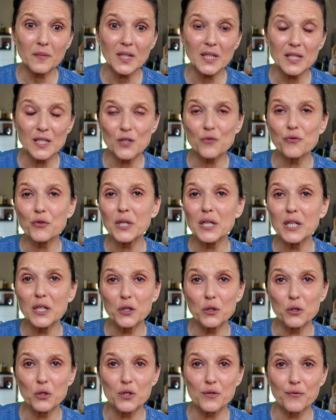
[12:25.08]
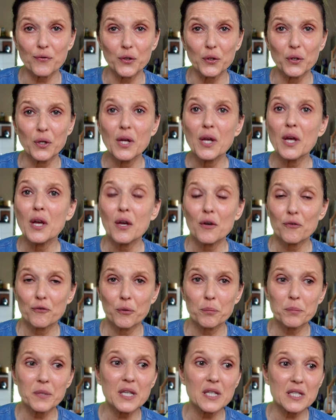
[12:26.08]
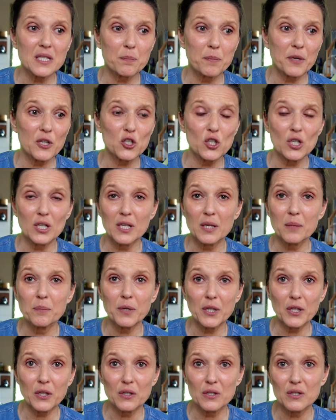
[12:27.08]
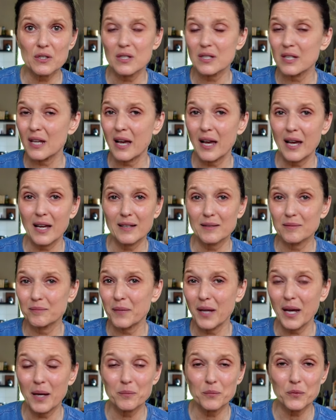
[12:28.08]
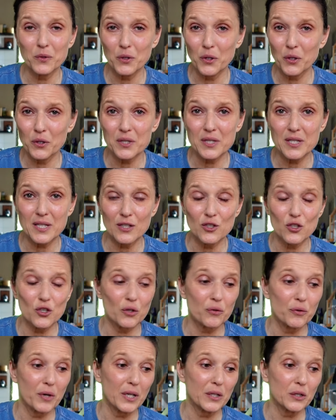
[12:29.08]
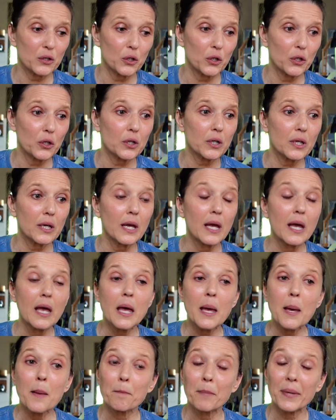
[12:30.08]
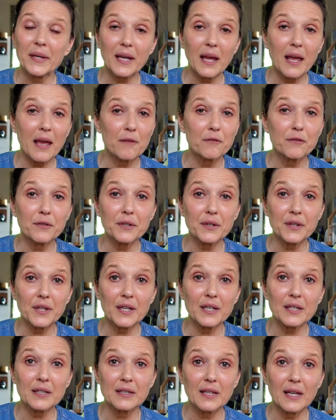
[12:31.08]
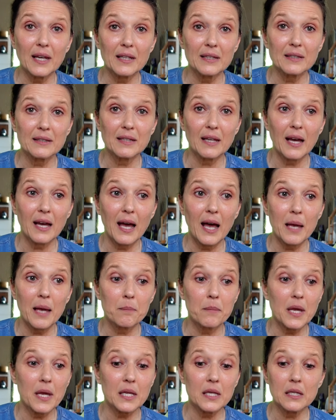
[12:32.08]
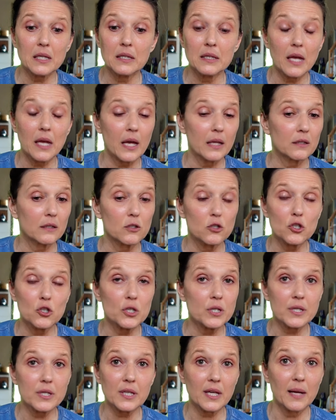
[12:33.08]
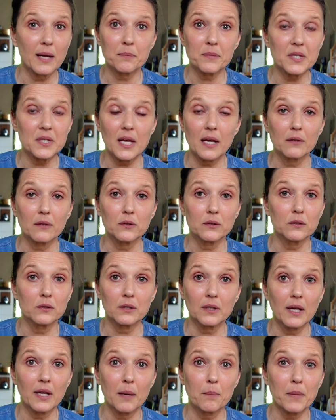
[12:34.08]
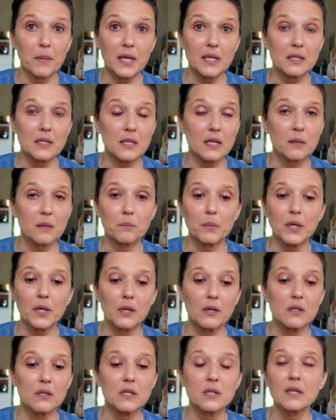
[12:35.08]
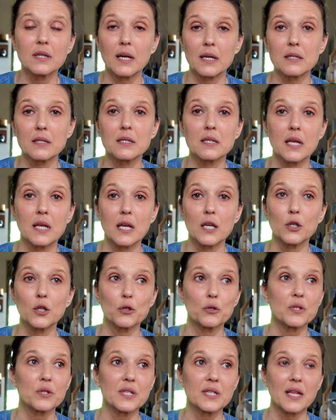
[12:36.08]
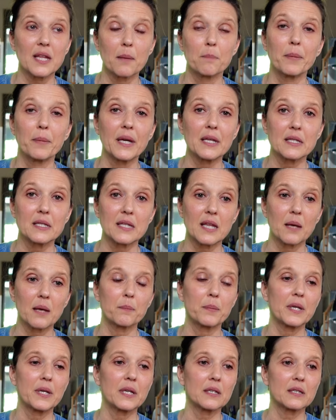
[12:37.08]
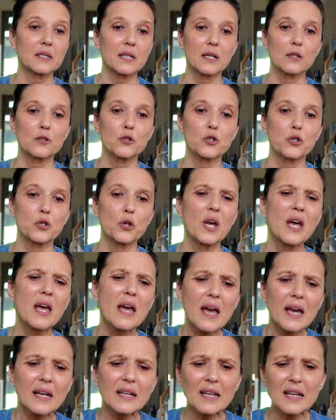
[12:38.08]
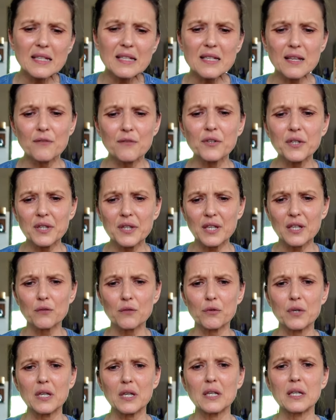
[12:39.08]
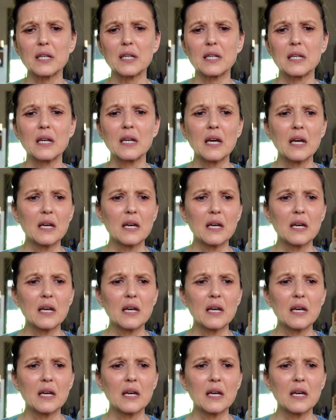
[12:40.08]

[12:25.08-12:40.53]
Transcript: it's really useful for me, especially because I'm not such a great cook. But everything that I make in that just comes out amazing because it does take you step by step and it tells you, and it has everything really